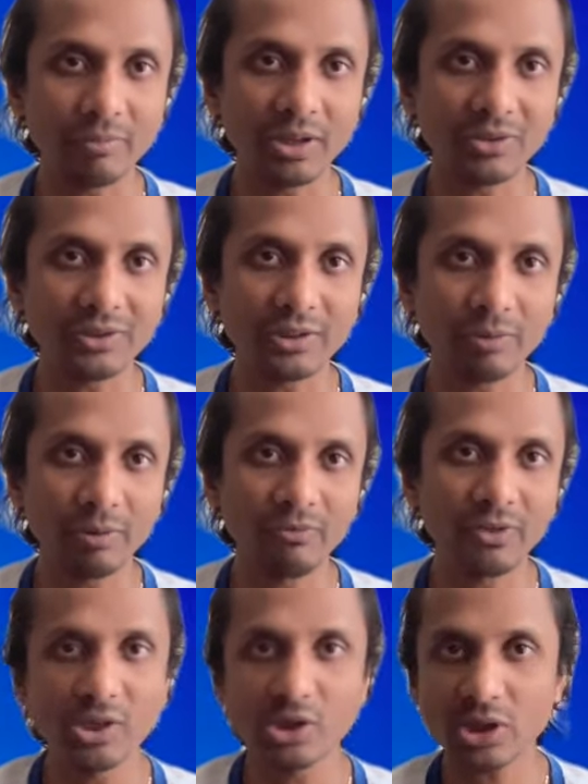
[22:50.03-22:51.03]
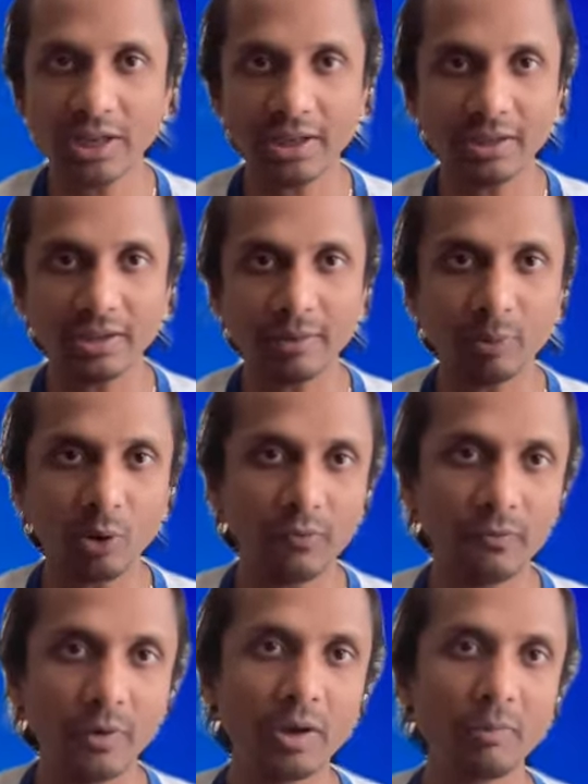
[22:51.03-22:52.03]
because it will finish like in a couple
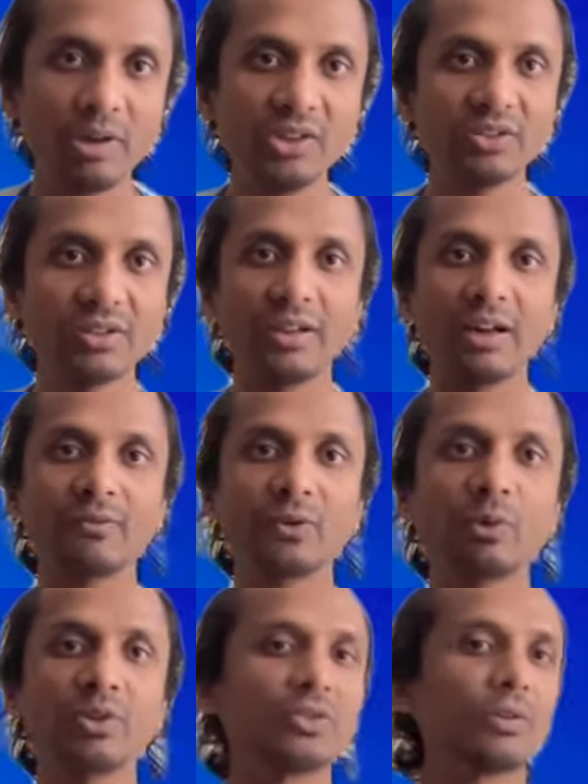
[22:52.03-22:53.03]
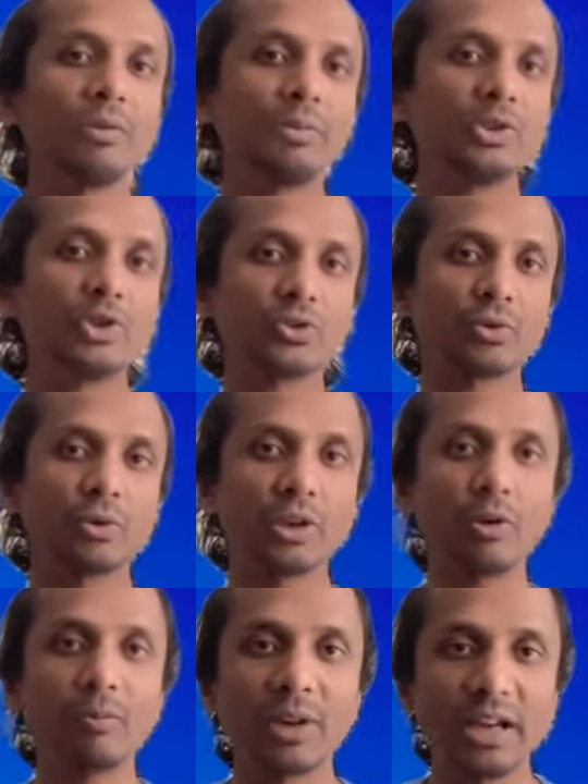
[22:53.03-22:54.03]
of months, and afterwards they will be just doing
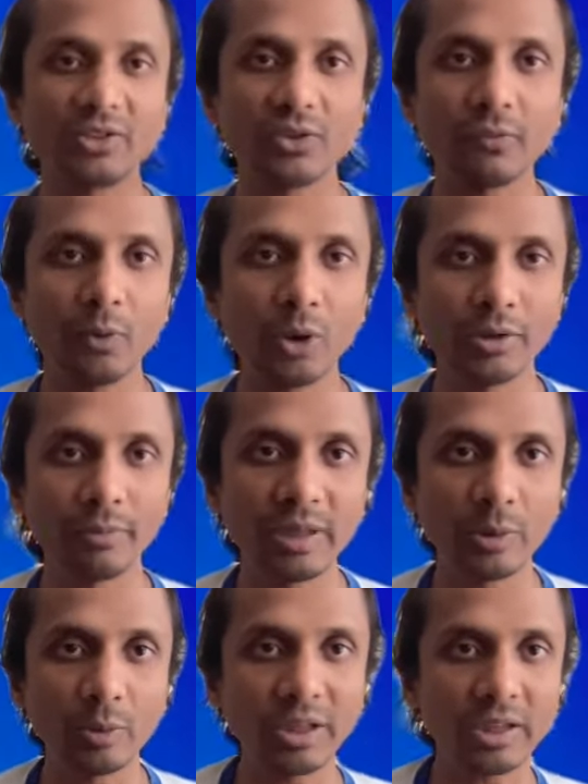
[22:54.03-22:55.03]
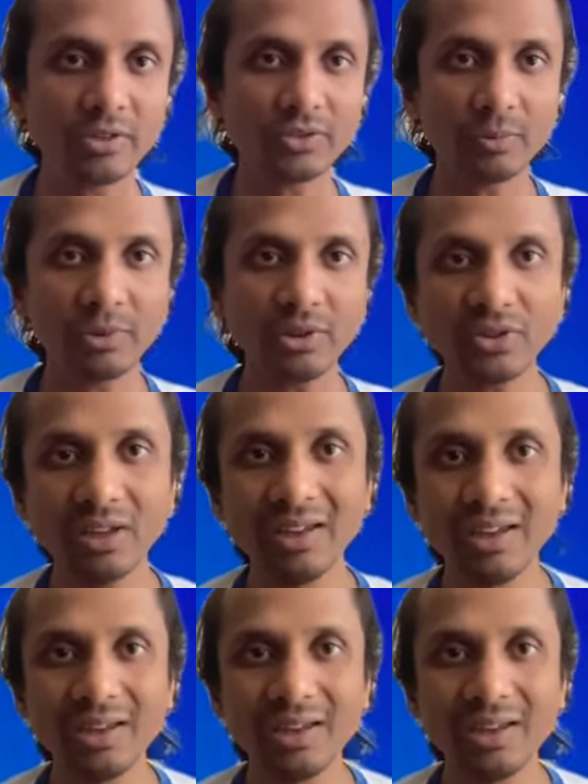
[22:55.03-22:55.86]
compliance of all the B2B customers.